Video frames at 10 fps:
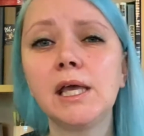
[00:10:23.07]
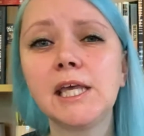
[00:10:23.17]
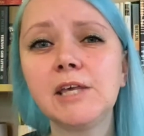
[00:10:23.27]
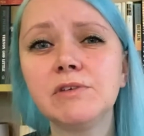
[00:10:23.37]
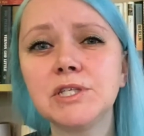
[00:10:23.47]

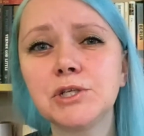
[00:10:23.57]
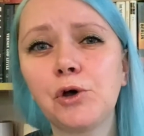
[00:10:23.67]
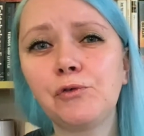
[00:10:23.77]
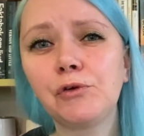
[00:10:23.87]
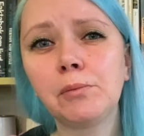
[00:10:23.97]
Even
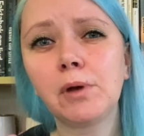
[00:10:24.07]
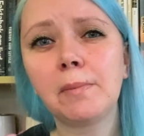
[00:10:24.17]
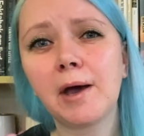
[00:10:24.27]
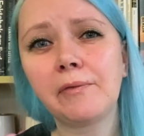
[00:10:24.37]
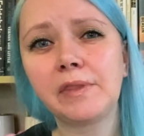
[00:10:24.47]
so, from
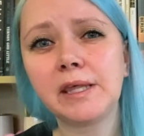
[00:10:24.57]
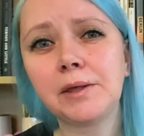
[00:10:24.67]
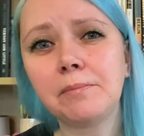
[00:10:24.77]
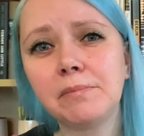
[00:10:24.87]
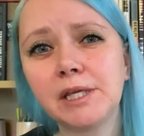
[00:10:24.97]
about the
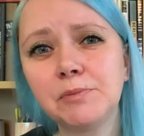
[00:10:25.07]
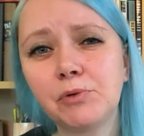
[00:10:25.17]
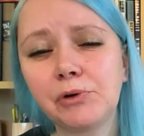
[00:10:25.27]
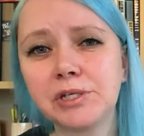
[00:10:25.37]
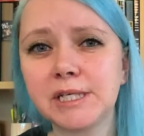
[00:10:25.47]

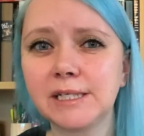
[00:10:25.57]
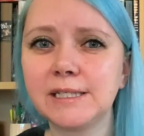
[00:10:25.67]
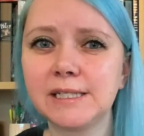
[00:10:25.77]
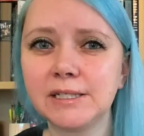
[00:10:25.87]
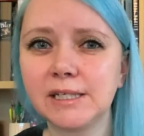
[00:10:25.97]
midpoint, it
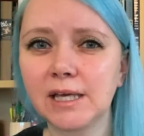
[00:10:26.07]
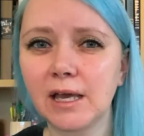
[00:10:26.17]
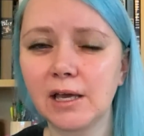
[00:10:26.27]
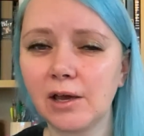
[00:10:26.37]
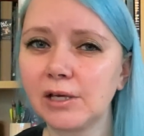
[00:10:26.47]
did
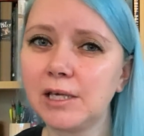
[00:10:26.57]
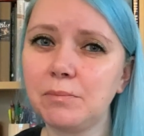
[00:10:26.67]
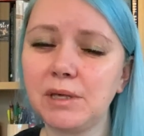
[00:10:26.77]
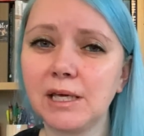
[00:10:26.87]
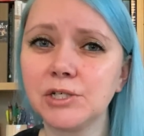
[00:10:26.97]
keep
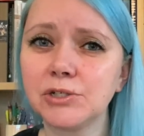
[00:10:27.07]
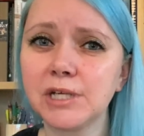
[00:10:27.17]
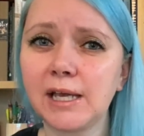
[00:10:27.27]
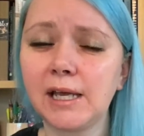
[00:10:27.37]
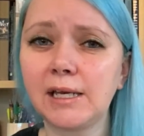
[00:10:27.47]
me
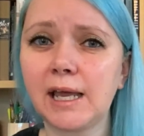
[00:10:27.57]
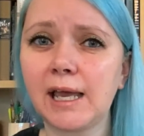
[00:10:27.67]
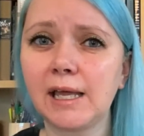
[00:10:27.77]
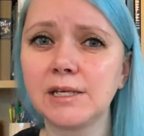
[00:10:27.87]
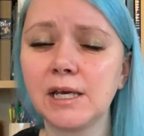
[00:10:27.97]
entertained
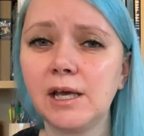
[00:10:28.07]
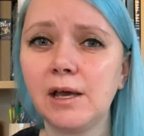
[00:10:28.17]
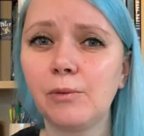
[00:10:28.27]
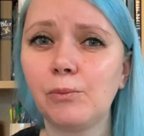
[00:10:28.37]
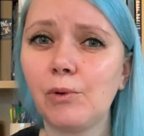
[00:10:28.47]
and
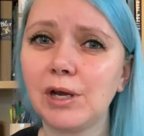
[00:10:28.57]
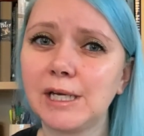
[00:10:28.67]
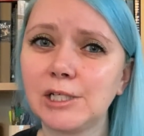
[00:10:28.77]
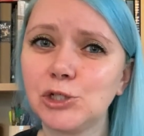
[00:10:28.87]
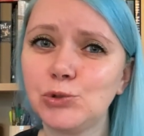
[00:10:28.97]

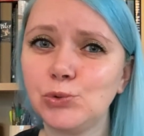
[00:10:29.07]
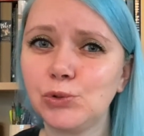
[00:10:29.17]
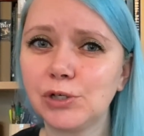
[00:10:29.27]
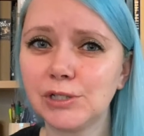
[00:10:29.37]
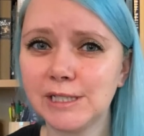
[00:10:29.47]
wanting to
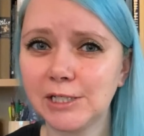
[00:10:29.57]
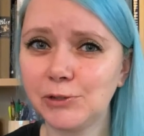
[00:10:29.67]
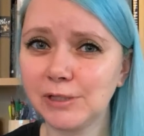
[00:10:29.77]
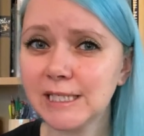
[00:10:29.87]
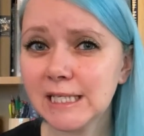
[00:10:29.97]

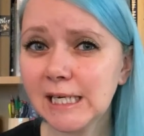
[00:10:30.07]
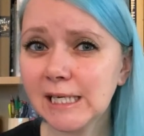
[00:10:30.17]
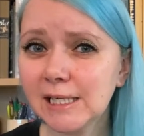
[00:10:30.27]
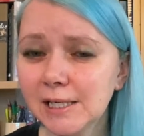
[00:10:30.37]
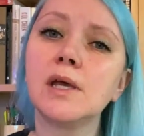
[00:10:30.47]
continue
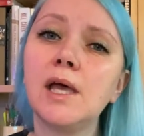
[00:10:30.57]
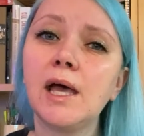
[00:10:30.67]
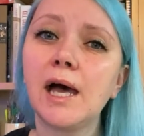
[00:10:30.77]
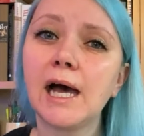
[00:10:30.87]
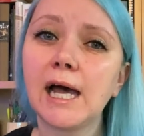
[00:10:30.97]
listening.
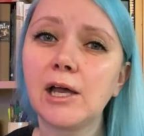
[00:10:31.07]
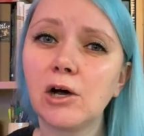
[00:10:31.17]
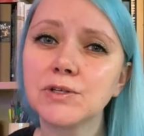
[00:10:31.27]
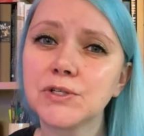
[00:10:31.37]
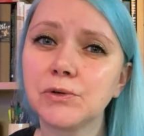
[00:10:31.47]
I
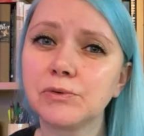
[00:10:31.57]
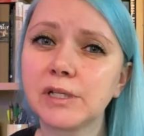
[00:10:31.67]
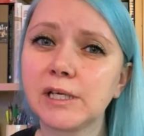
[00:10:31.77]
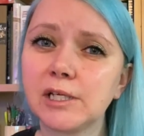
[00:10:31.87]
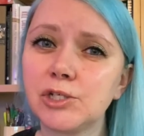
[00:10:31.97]
also
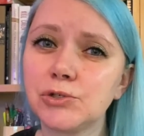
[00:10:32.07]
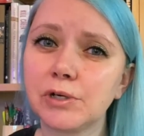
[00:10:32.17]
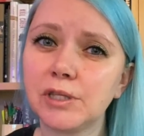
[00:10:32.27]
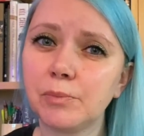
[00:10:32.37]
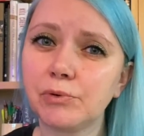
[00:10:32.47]
really
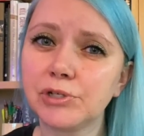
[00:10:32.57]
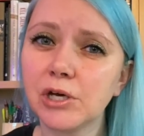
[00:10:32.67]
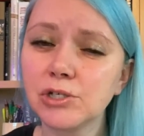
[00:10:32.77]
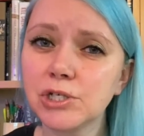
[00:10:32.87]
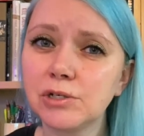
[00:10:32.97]
enjoyed the
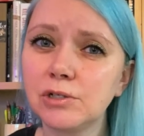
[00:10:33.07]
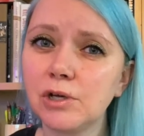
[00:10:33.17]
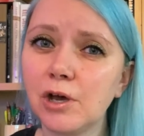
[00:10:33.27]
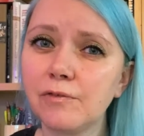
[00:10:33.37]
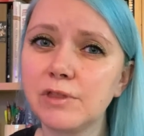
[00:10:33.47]
production
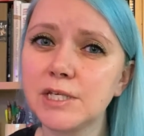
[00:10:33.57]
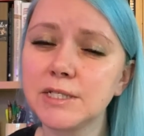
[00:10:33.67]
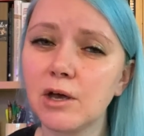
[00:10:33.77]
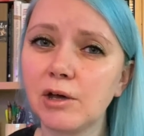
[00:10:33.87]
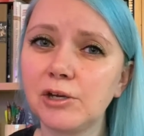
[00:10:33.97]
of this
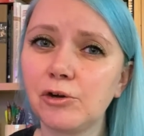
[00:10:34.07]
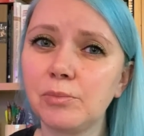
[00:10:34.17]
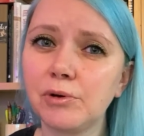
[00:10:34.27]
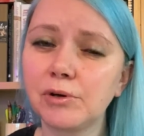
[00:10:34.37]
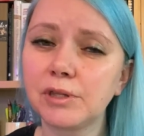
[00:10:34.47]

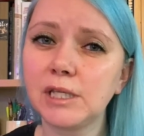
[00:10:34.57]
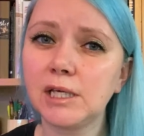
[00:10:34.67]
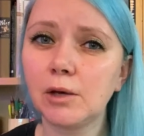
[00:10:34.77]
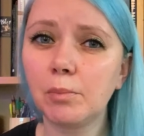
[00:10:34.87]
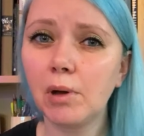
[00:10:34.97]
audiobook.
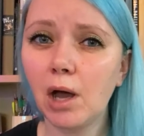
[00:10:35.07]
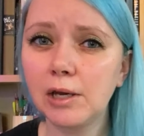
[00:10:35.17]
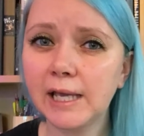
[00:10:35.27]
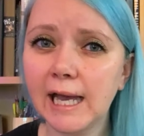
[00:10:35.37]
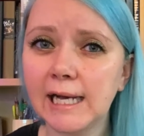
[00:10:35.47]
The
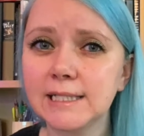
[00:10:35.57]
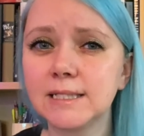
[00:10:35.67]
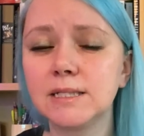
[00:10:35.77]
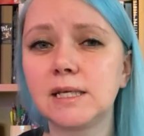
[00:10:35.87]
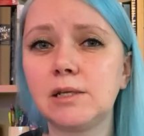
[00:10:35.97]

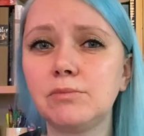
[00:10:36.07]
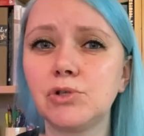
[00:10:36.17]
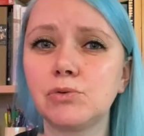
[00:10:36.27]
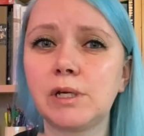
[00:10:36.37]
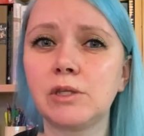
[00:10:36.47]
podcasts in
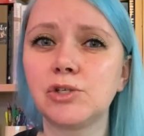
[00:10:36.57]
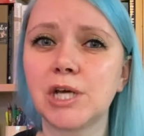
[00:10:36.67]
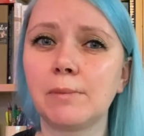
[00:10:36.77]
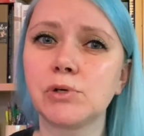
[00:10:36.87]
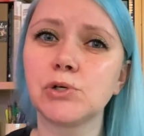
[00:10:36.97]
between the
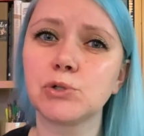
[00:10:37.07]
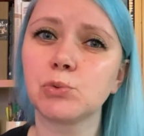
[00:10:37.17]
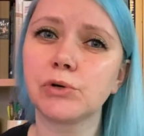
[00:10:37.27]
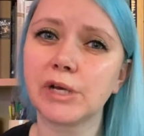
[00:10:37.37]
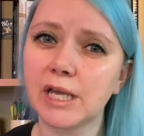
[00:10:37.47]
chapters
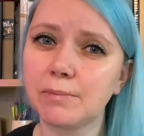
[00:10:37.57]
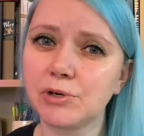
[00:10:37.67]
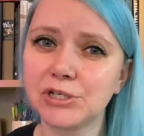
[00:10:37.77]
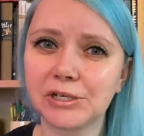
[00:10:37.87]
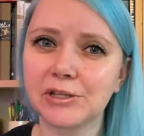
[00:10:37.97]
were a
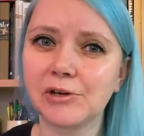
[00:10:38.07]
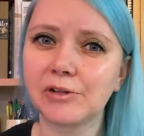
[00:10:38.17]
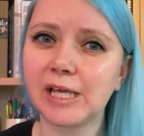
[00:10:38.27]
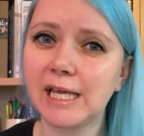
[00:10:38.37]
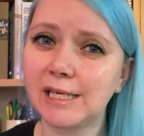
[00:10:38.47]

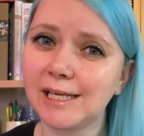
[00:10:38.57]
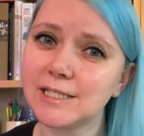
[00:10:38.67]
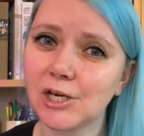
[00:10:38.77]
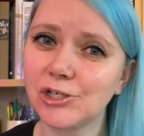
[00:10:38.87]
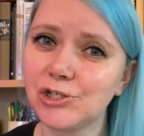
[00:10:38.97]
particularly nice
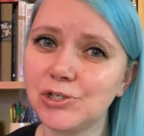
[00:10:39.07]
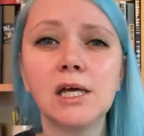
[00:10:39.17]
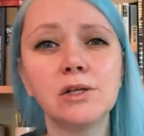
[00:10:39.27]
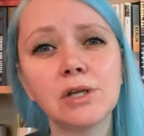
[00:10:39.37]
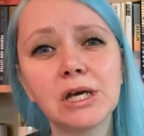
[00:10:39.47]
touch.
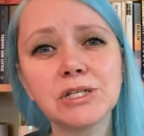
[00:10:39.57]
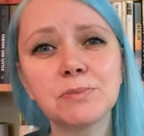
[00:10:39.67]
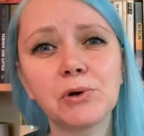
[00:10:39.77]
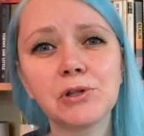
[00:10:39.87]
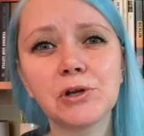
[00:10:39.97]
Not a
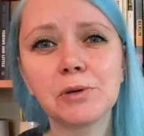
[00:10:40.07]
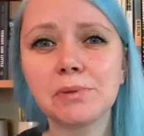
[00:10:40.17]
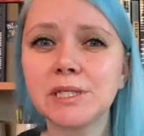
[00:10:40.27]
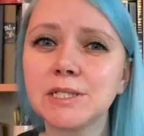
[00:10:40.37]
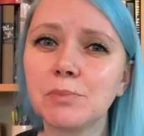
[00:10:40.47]
spoiler,
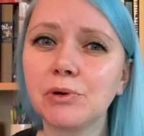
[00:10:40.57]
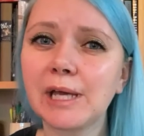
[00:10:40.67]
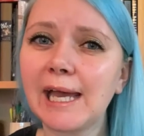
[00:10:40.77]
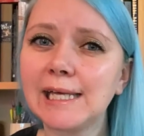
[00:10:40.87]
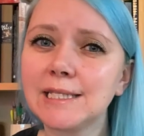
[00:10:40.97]
but this book
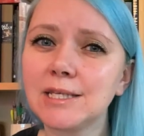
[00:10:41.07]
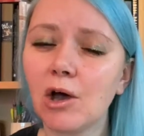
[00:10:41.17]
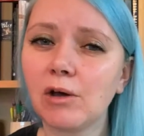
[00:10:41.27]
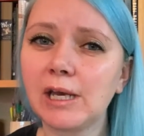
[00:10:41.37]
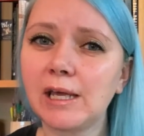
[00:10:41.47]
ends
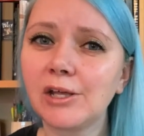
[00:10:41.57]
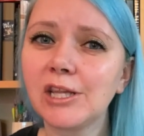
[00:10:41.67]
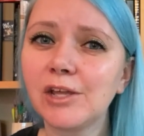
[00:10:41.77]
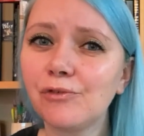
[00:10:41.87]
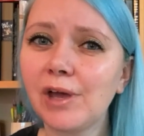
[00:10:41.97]
on a
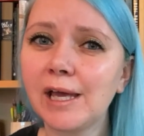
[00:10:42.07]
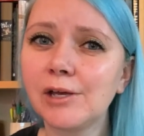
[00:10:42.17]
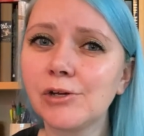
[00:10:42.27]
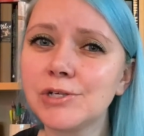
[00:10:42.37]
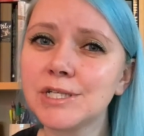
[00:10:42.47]

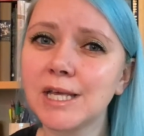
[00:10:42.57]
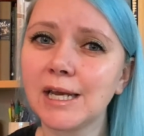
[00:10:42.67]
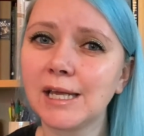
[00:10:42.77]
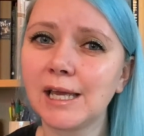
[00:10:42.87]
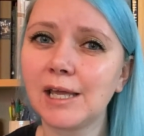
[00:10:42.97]
cliffhanger,
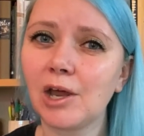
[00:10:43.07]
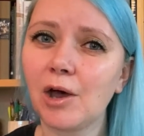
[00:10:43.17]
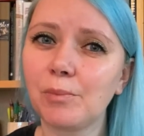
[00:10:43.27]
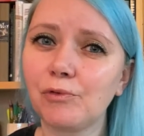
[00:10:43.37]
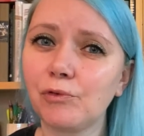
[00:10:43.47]
setting it
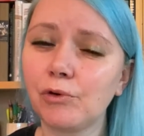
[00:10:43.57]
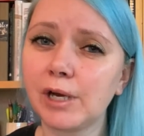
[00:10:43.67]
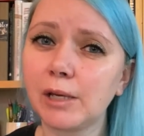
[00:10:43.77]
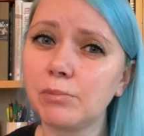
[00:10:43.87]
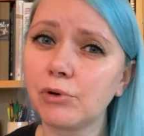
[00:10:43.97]
up for
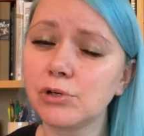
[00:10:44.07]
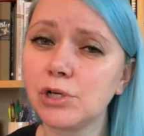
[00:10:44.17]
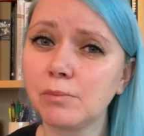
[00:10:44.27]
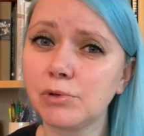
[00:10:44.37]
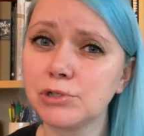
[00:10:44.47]
a book
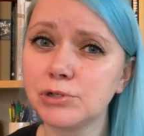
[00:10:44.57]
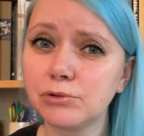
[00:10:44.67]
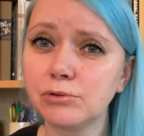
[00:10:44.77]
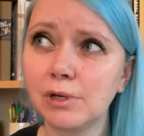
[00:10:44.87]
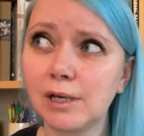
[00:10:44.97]
number
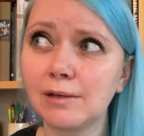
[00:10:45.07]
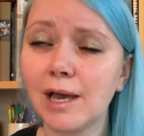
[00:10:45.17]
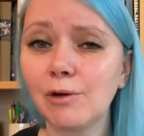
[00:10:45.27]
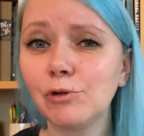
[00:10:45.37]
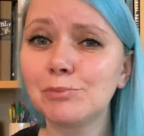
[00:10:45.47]
2, and
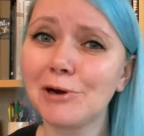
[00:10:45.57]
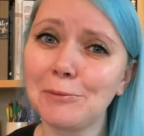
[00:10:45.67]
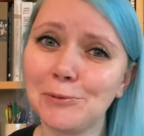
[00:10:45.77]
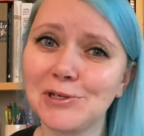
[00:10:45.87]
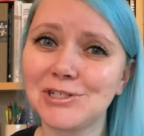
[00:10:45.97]
I will
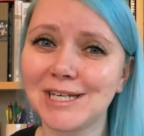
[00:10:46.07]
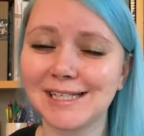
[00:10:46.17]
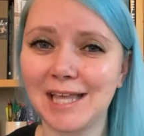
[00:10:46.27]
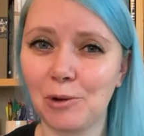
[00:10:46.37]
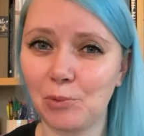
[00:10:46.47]
probably
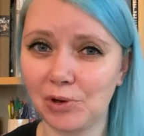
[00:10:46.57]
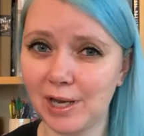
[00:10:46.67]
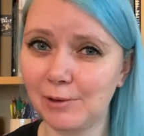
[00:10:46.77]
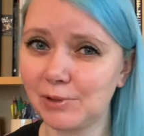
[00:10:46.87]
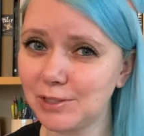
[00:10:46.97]
check that one
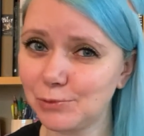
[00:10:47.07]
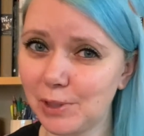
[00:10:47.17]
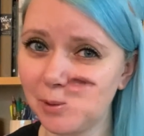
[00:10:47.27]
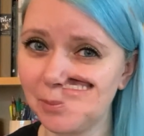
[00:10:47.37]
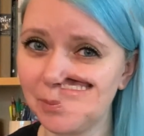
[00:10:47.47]
out as well.